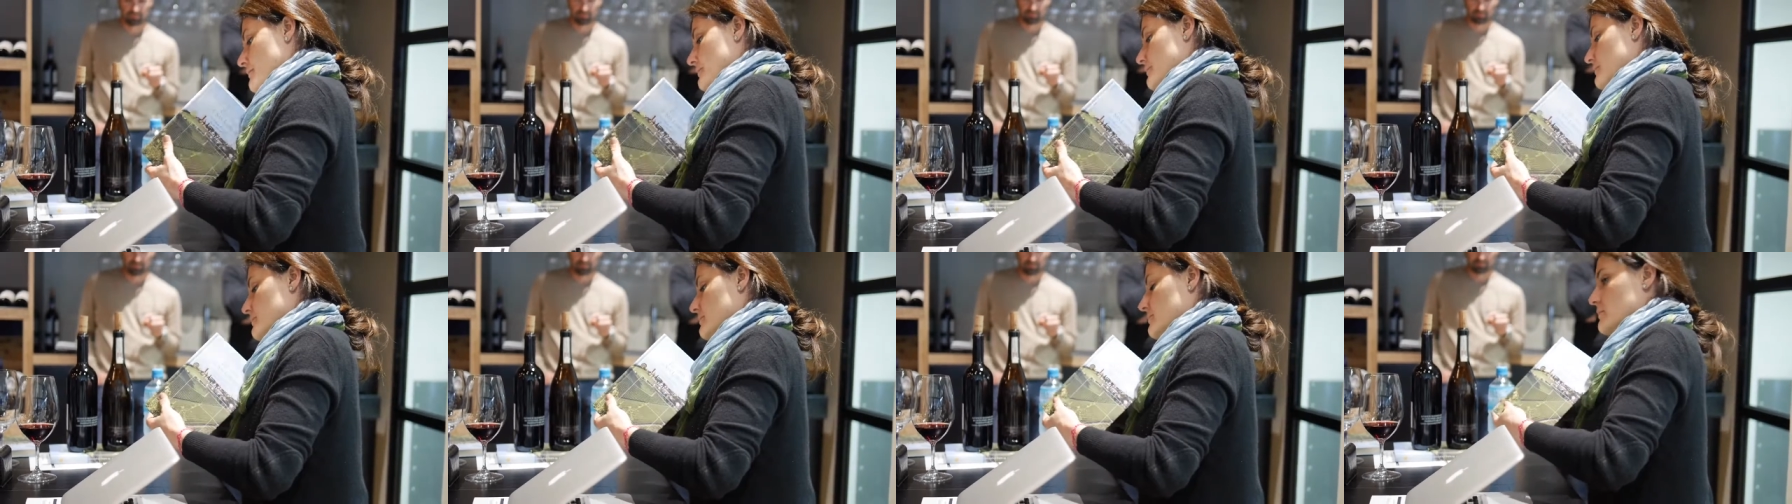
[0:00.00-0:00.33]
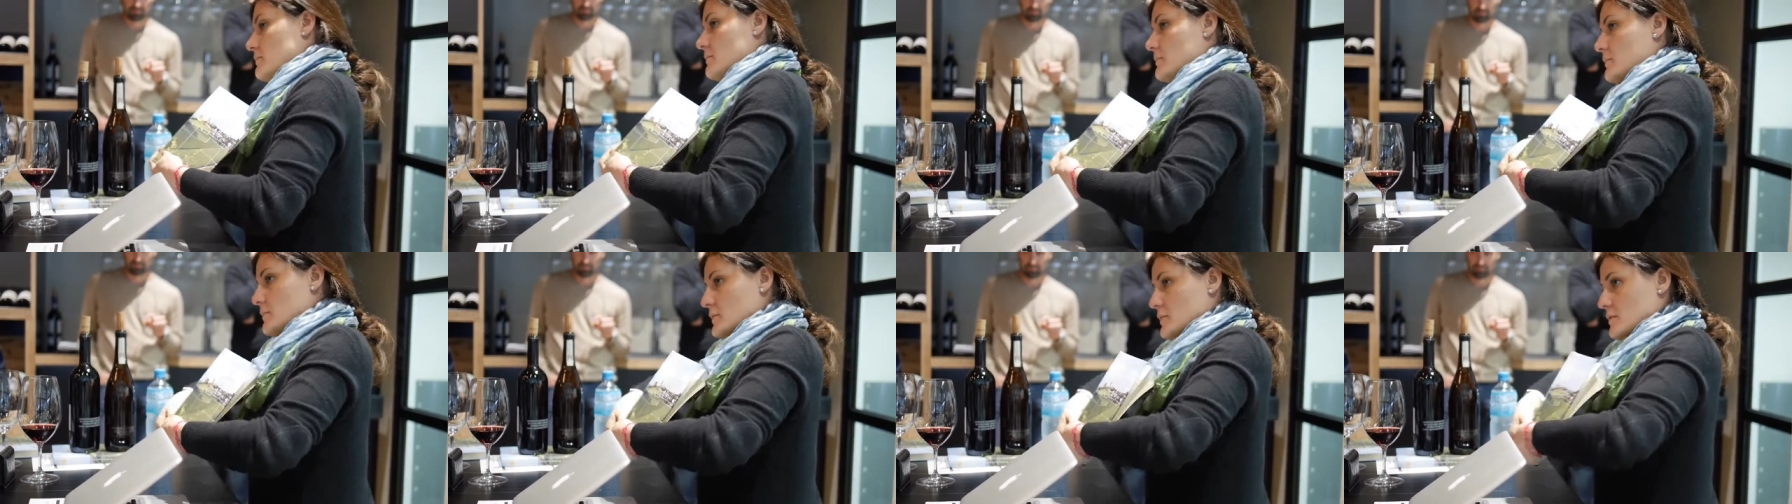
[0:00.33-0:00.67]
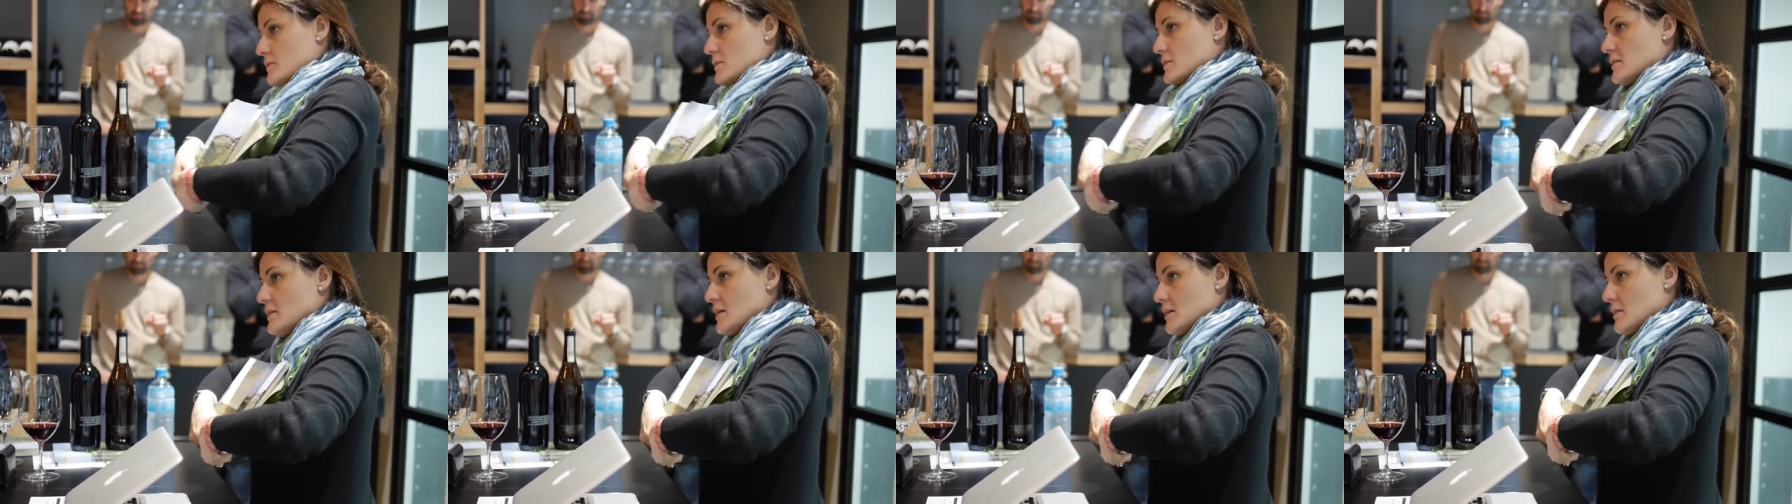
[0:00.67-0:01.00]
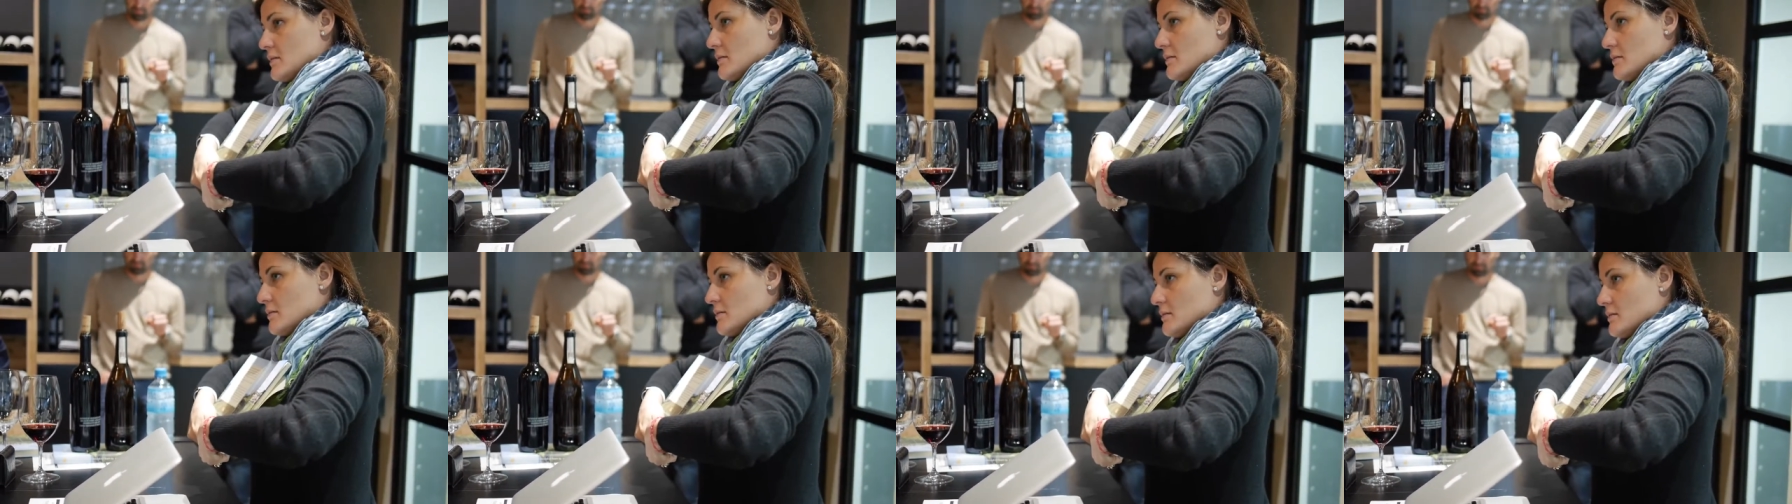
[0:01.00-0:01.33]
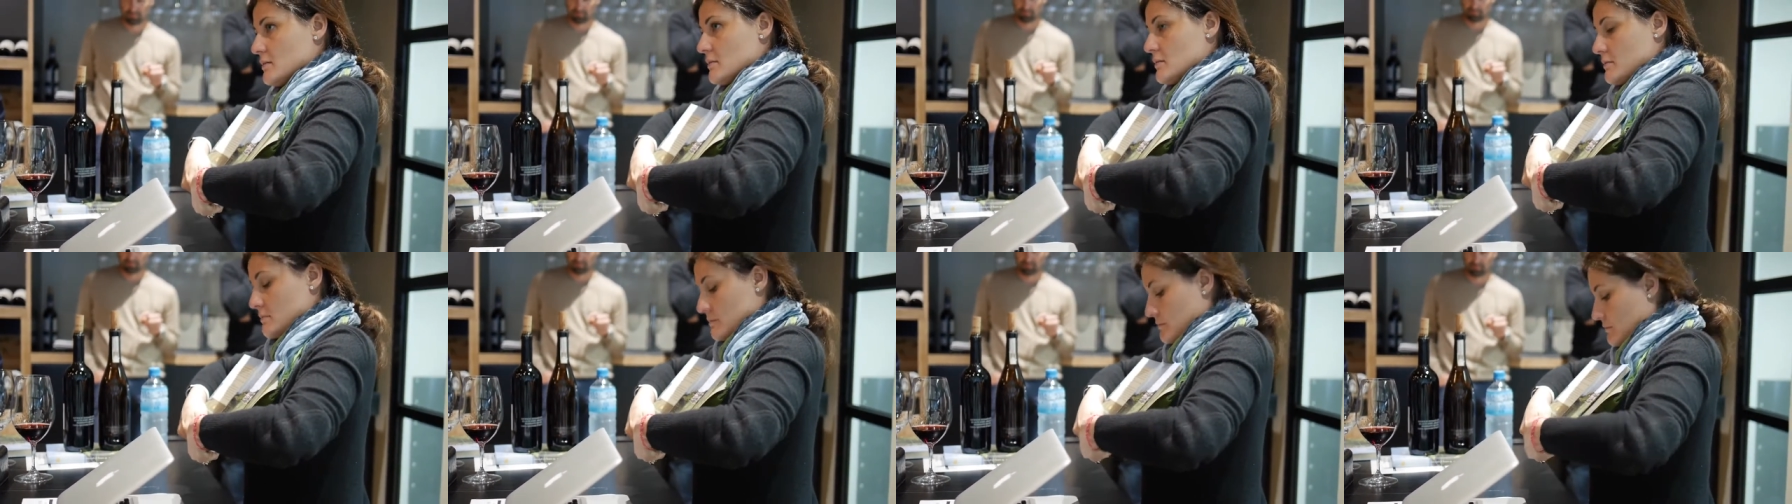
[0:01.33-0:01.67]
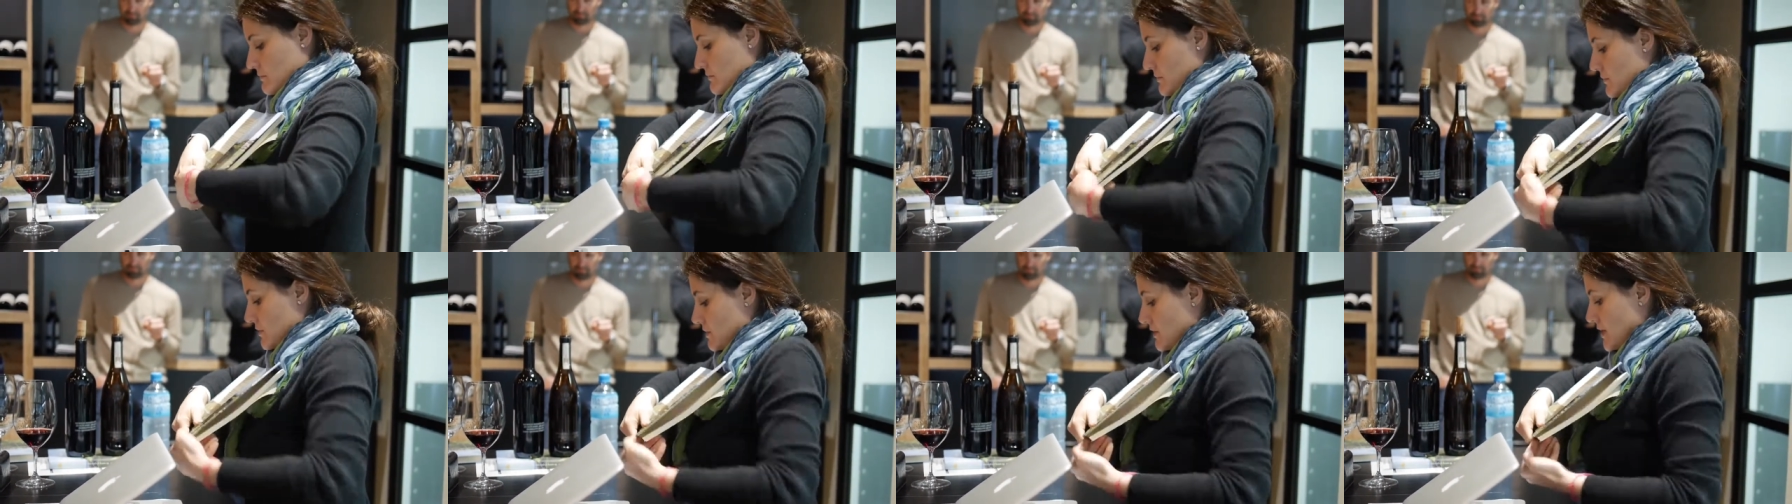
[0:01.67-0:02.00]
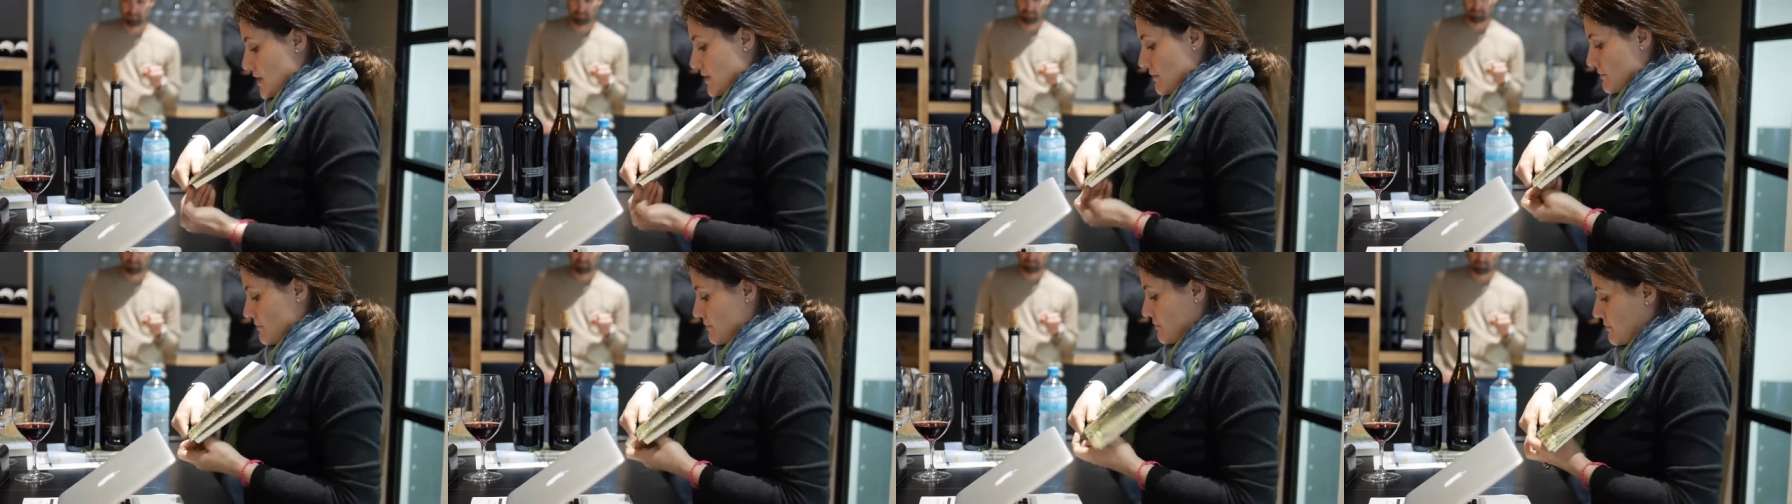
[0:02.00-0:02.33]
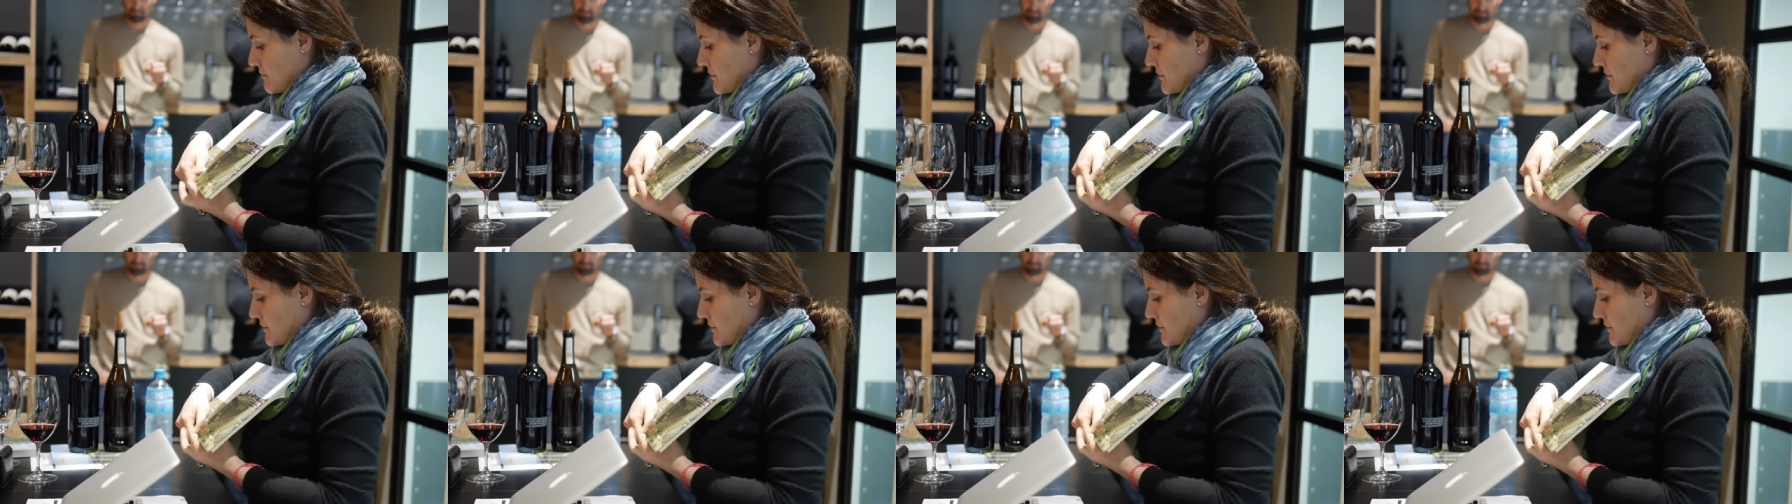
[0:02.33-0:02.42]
which is the opposite si. to what everyone else. Si.